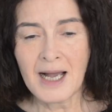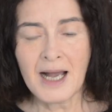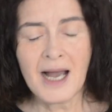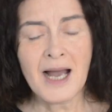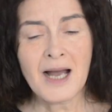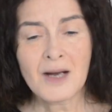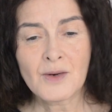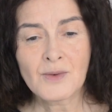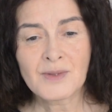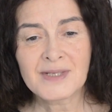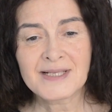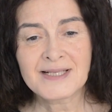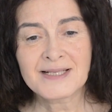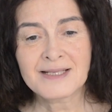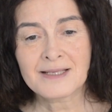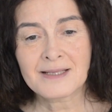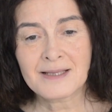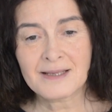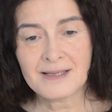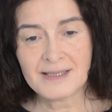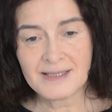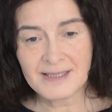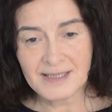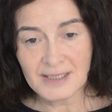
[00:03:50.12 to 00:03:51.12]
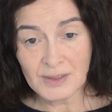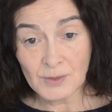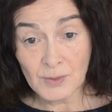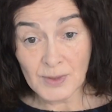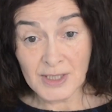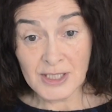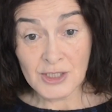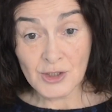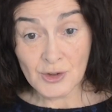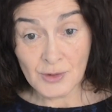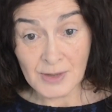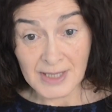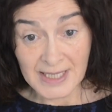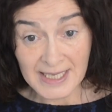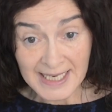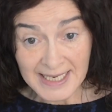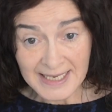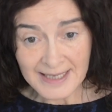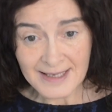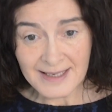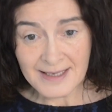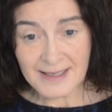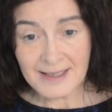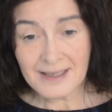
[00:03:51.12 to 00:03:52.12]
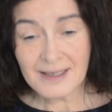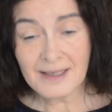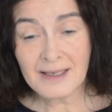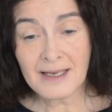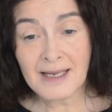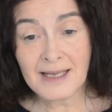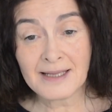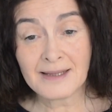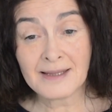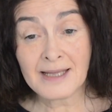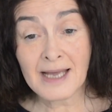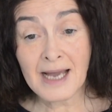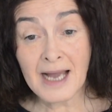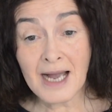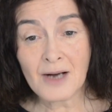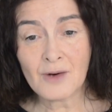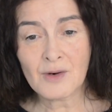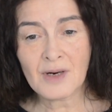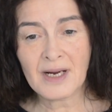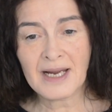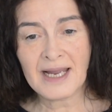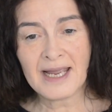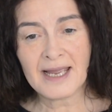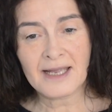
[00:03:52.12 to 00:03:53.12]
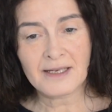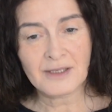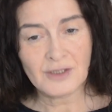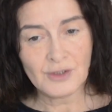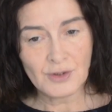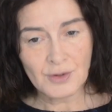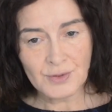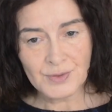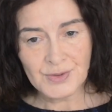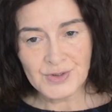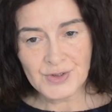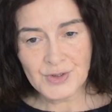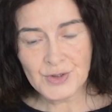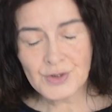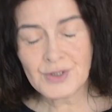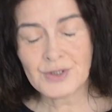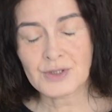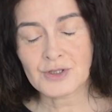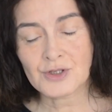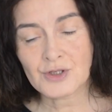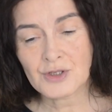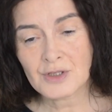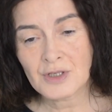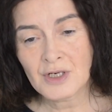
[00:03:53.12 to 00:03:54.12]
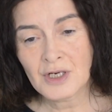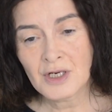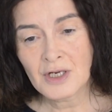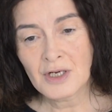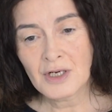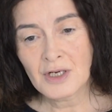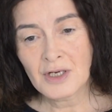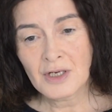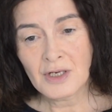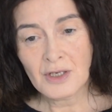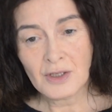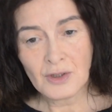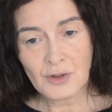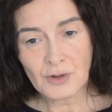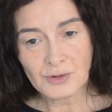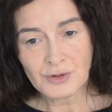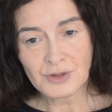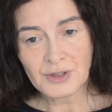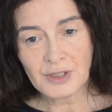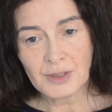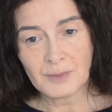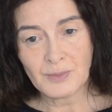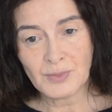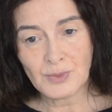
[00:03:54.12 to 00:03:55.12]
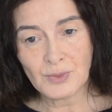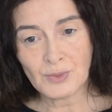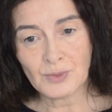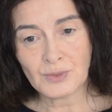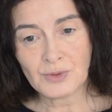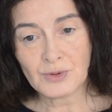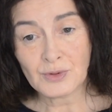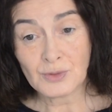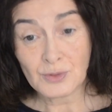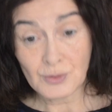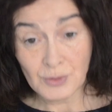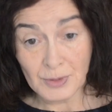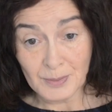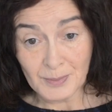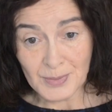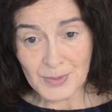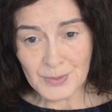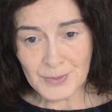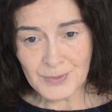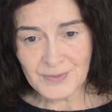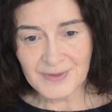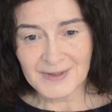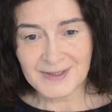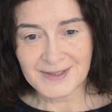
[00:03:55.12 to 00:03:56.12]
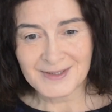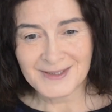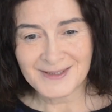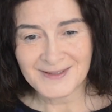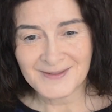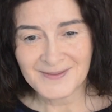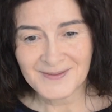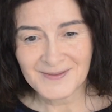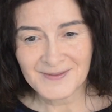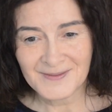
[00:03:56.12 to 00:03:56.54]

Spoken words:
How is the situation in India, and how can your research contribute to improve it?